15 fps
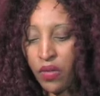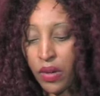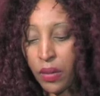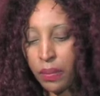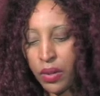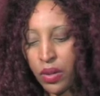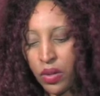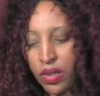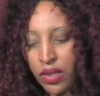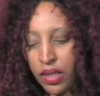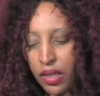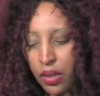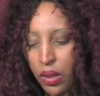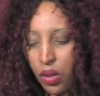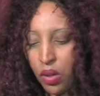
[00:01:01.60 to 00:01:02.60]
abuse
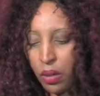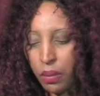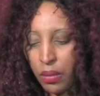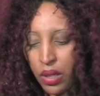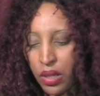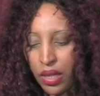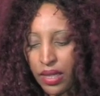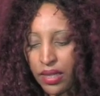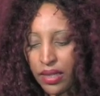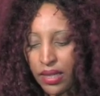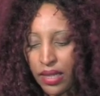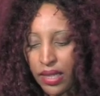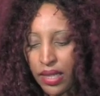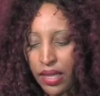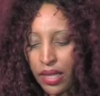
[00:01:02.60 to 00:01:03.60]
in our
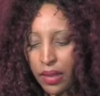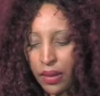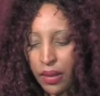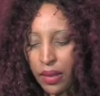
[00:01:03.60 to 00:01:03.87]
community,